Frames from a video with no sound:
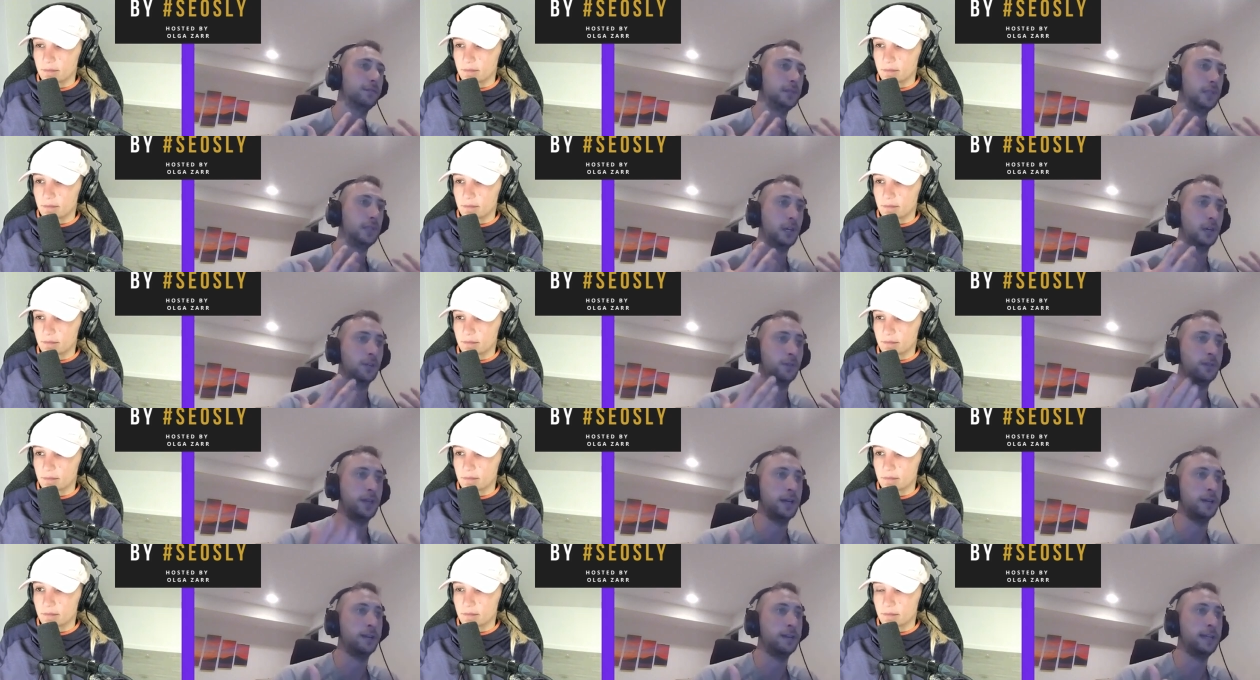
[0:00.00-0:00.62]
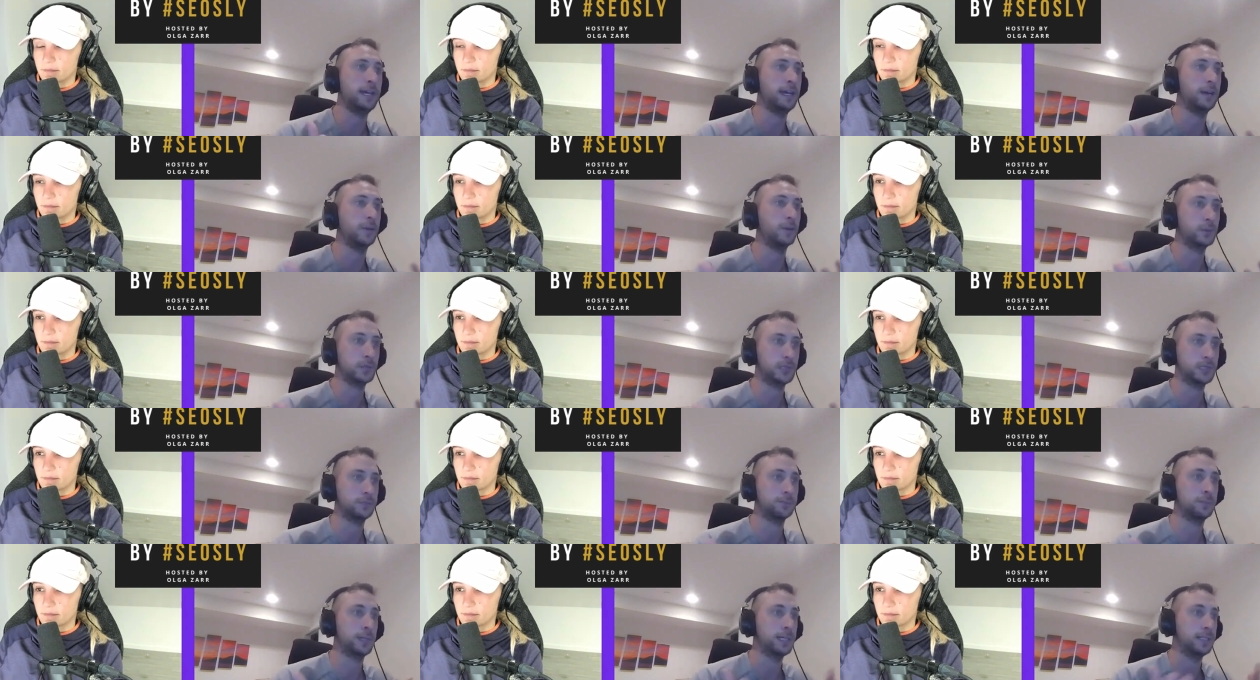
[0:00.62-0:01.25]
Speaker 1: you know, found that
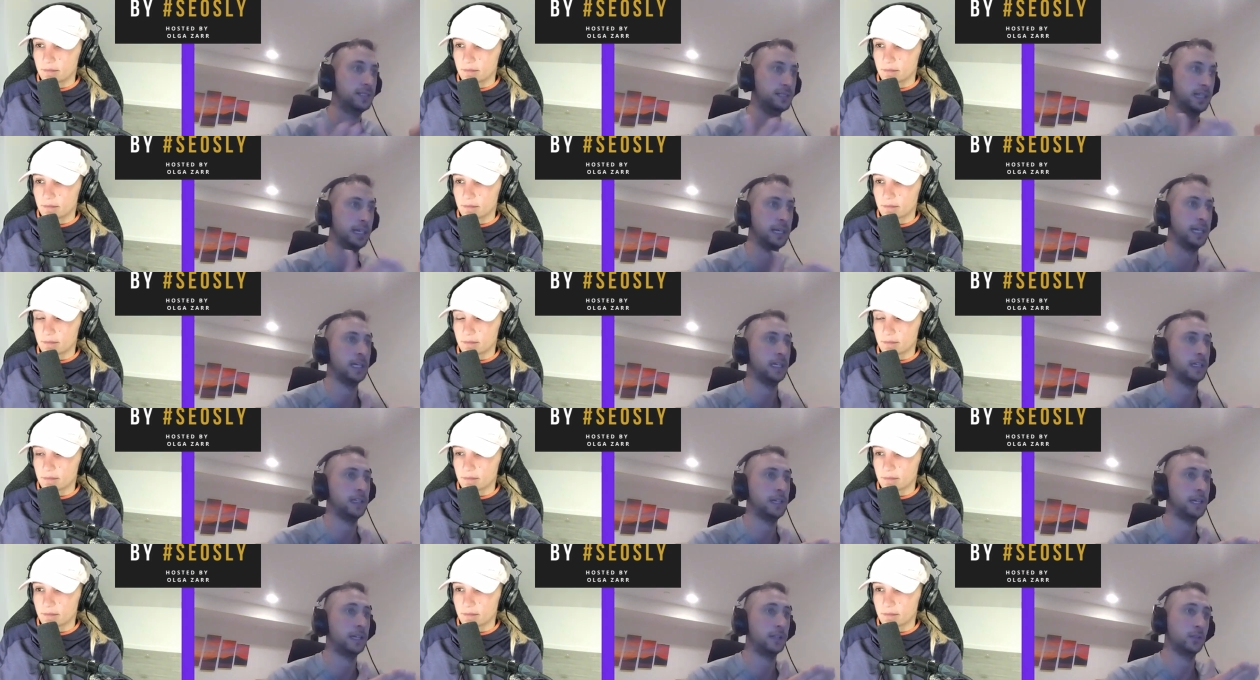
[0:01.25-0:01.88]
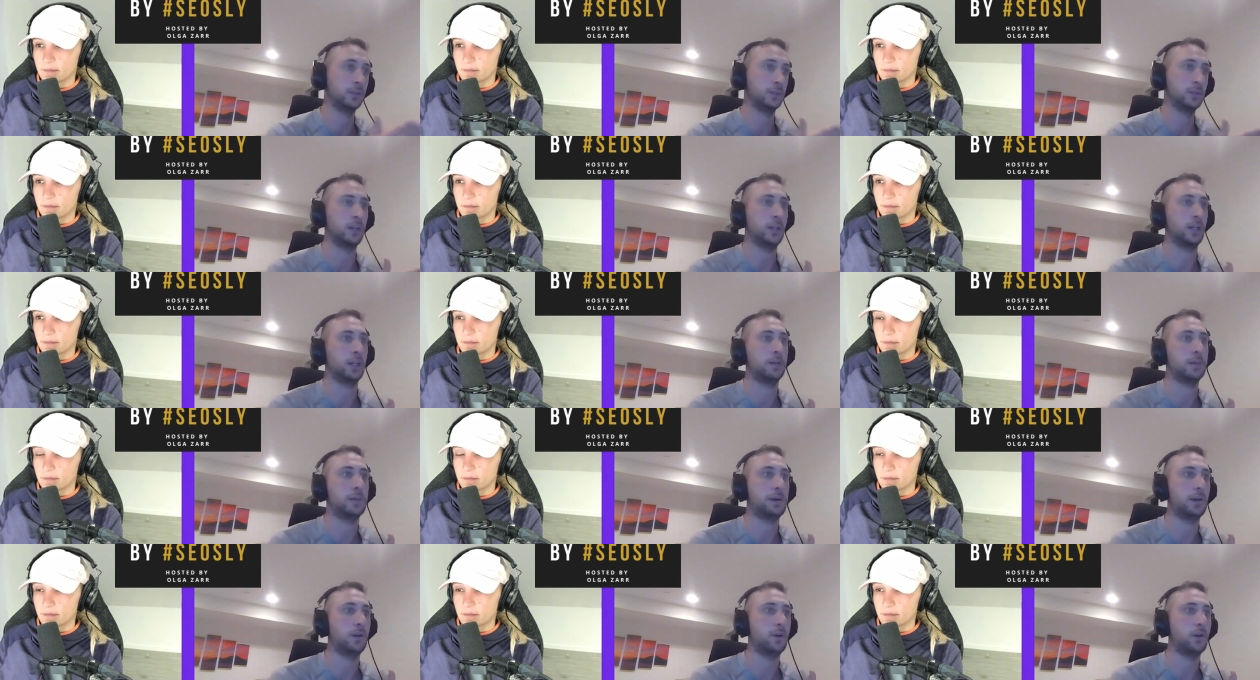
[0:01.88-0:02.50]
with by saying, as we talked
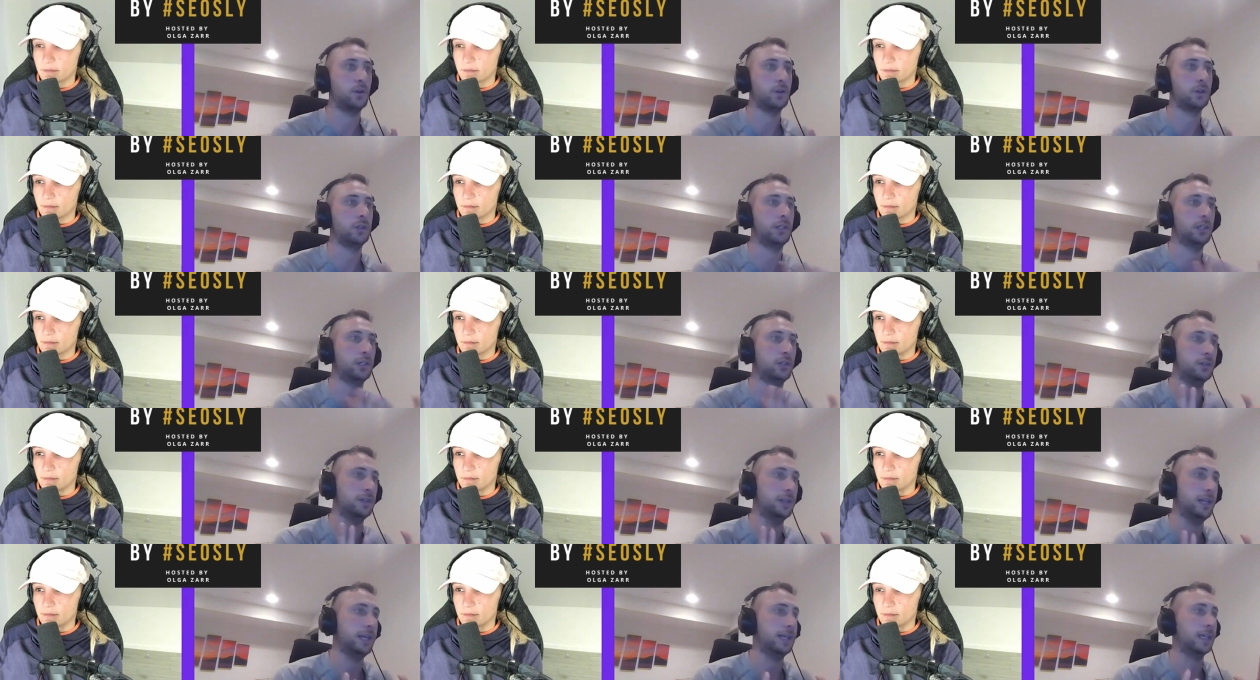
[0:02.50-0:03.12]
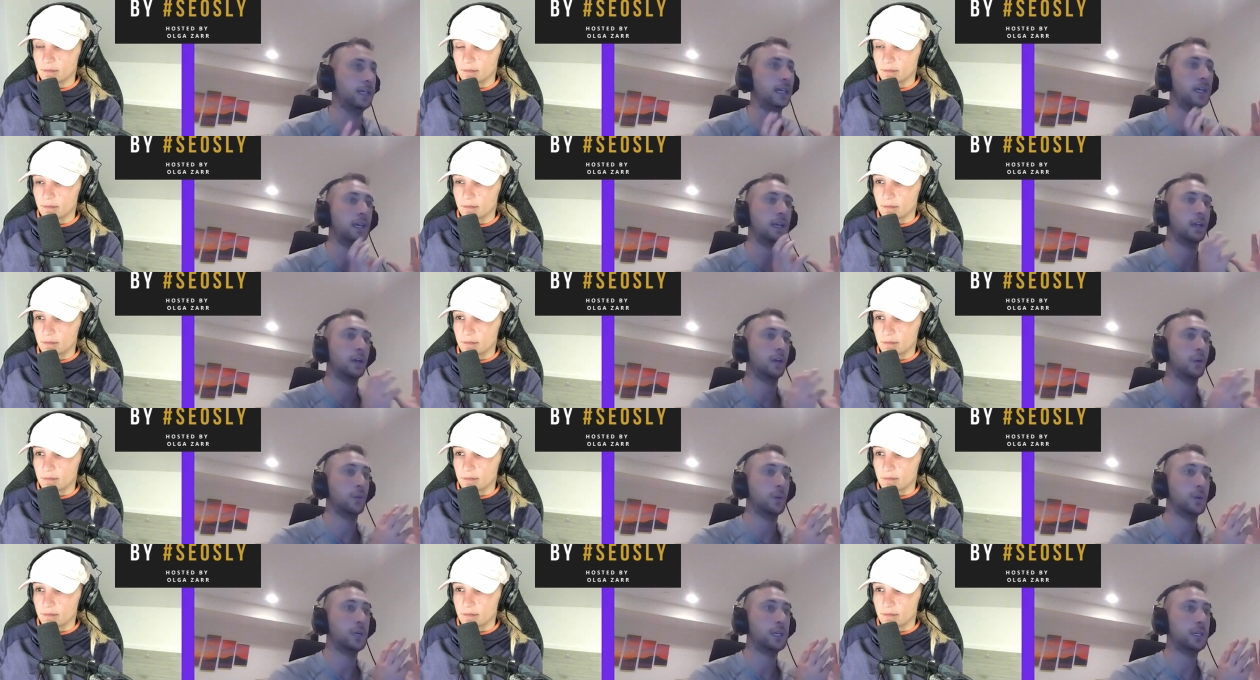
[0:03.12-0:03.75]
about earlier, like
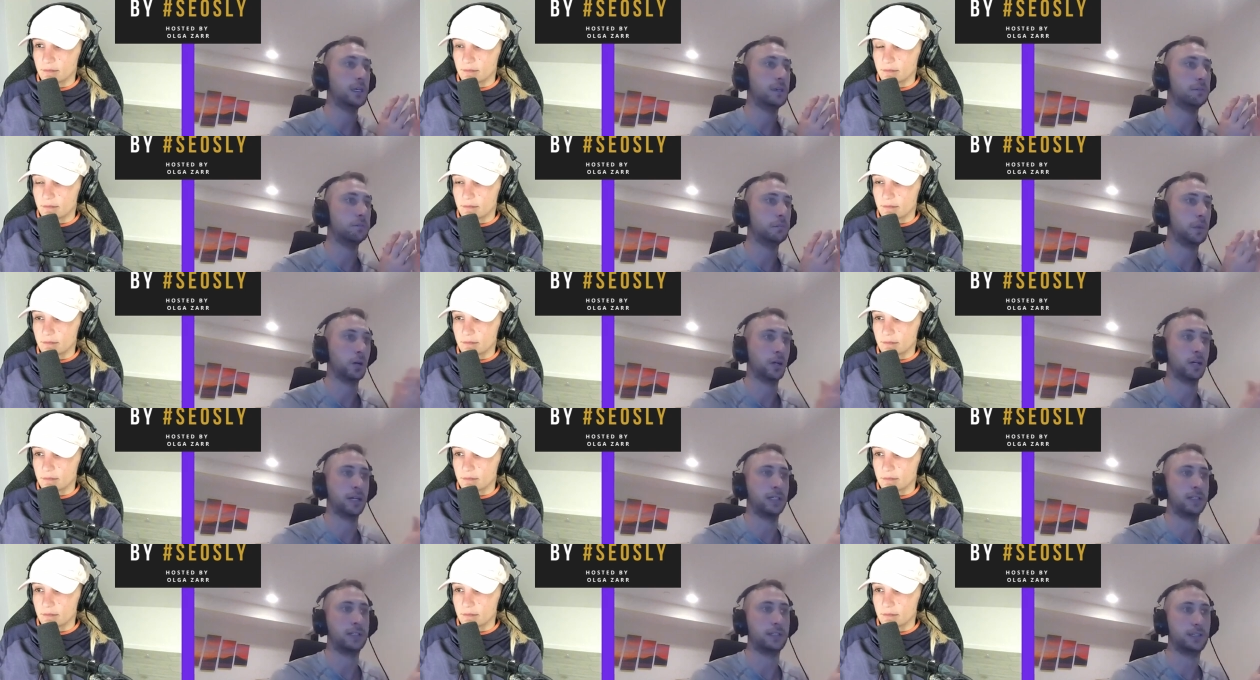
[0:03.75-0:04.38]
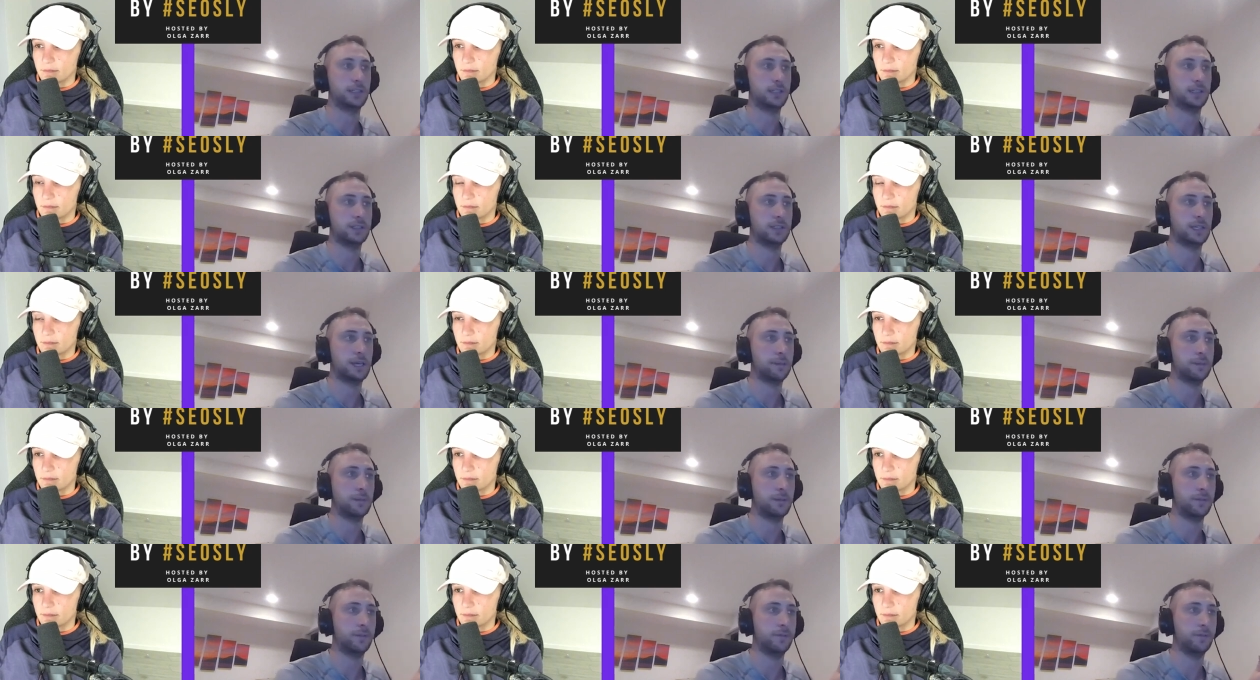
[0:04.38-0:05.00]
we market to this
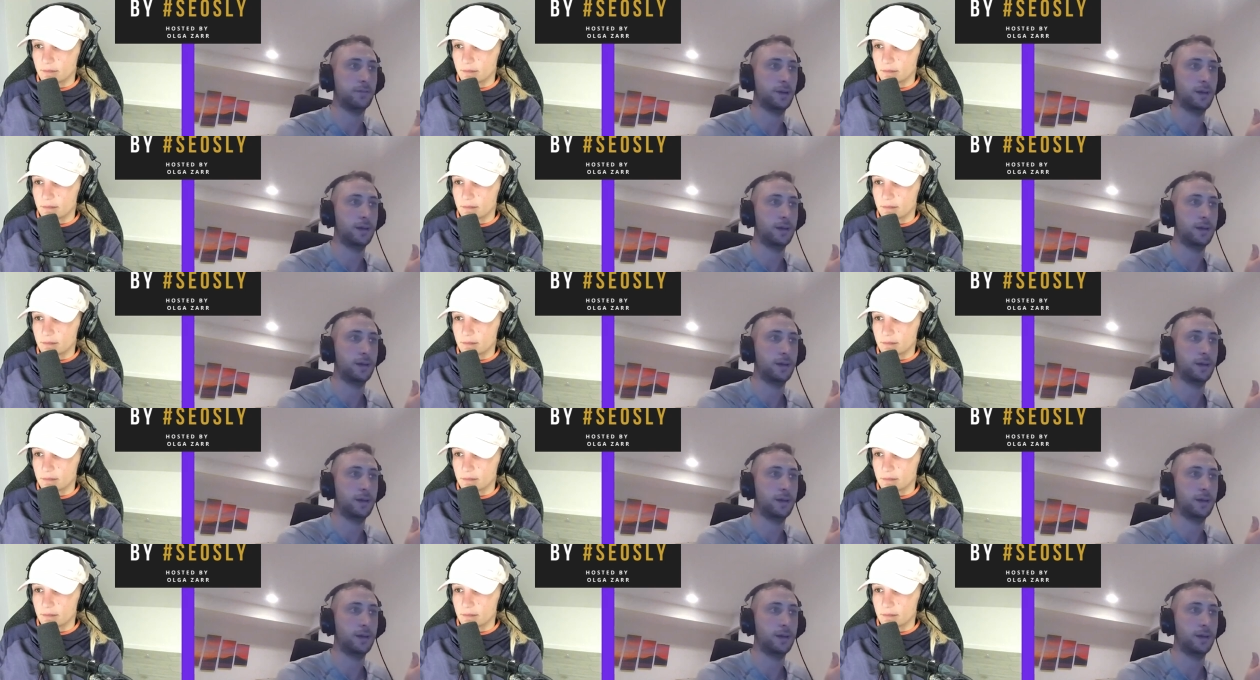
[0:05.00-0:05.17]
type of,